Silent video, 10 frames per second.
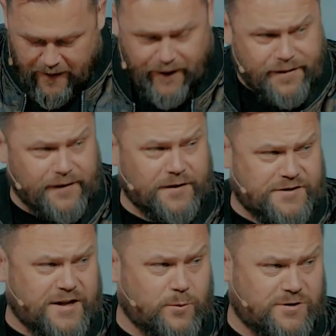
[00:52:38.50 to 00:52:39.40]
and I think
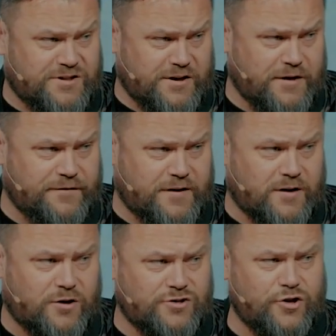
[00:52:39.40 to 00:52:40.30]
this thing was
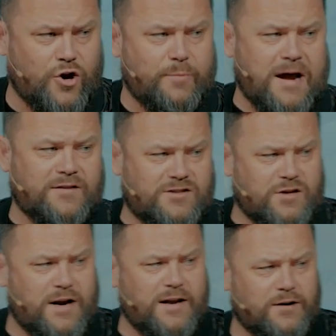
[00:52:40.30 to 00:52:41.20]
significant, because you don't make this
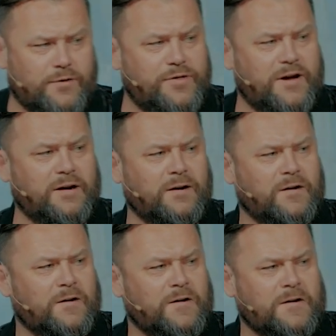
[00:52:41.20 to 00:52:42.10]
tiny little thing
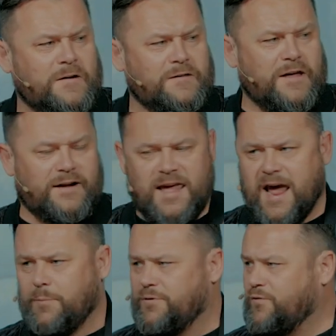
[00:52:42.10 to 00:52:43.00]
that a
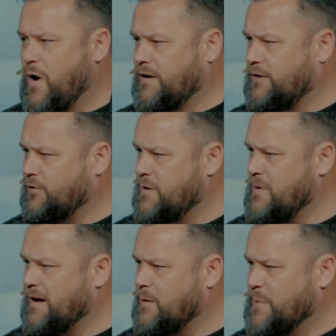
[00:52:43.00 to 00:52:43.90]
camp of 1 to 3
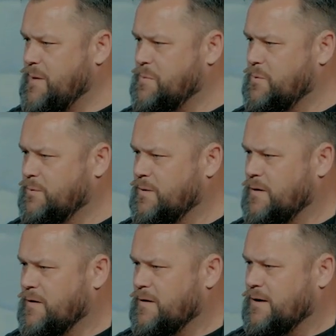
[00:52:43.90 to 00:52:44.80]
million people,
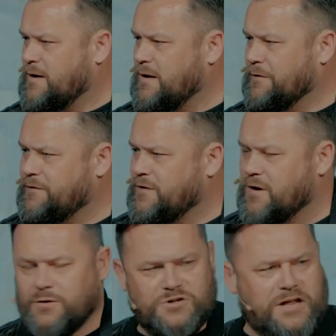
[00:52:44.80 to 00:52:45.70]
if, you
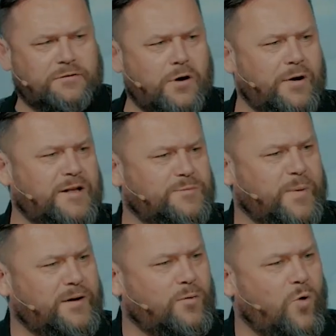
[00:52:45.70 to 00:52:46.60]
know, Jethro gets
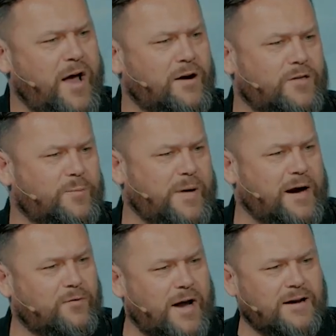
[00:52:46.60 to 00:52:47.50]
bitten way out in the
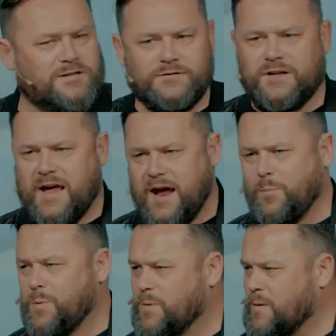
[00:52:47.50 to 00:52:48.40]
back ranks of the
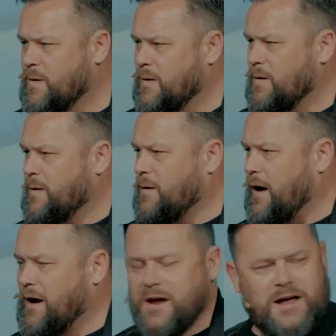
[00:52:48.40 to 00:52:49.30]
camp,
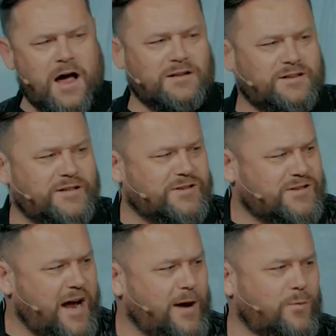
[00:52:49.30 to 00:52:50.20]
and he can't see the
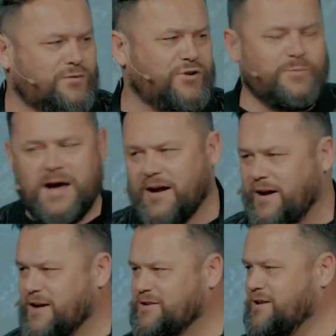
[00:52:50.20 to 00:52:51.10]
snake, well, too bad,
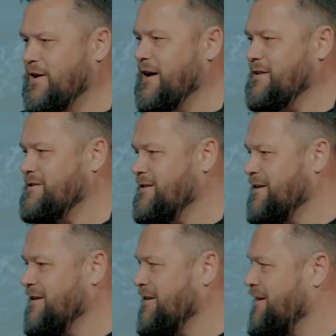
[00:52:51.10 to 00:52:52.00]
I guess he dies.
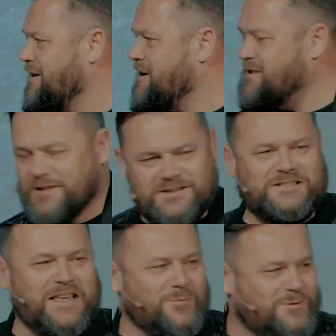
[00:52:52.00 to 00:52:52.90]
So
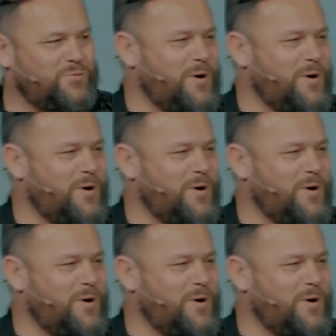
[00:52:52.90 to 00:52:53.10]
this thing was